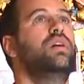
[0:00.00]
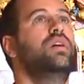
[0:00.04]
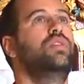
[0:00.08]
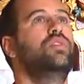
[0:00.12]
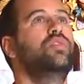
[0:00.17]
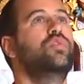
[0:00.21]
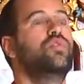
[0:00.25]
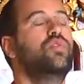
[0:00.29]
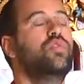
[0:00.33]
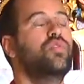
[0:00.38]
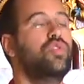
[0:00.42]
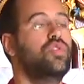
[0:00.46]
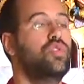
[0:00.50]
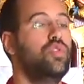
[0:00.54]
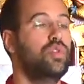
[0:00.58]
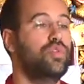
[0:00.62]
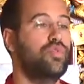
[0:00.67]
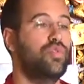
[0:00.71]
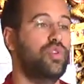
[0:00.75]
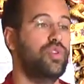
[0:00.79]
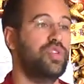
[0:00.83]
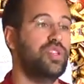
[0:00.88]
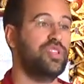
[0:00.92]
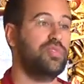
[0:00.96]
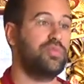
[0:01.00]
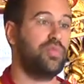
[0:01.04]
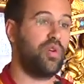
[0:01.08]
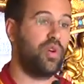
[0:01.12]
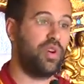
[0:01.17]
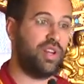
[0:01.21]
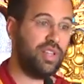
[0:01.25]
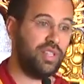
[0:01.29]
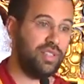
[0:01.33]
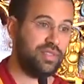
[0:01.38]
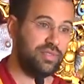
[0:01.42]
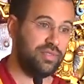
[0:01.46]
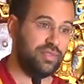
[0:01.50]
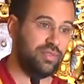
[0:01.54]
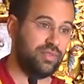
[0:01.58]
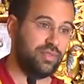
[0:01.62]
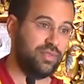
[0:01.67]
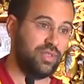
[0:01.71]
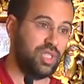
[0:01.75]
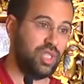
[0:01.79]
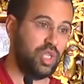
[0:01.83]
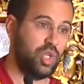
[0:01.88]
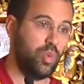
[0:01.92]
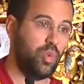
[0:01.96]
to conclude for this morning,
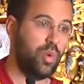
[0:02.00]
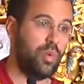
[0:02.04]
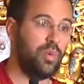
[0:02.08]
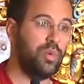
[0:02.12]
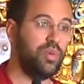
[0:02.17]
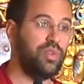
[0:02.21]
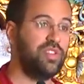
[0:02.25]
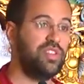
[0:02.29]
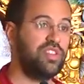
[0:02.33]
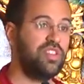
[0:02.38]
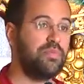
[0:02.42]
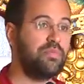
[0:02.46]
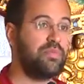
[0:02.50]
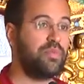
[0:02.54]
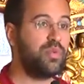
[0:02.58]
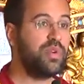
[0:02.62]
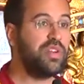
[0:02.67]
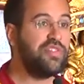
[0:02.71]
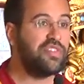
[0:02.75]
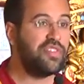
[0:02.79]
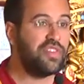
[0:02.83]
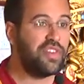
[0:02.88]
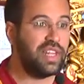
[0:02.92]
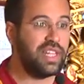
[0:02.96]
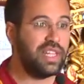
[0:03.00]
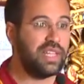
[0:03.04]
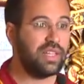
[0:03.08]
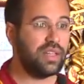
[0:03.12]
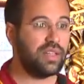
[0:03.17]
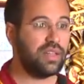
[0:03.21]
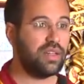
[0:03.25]
we will see briefly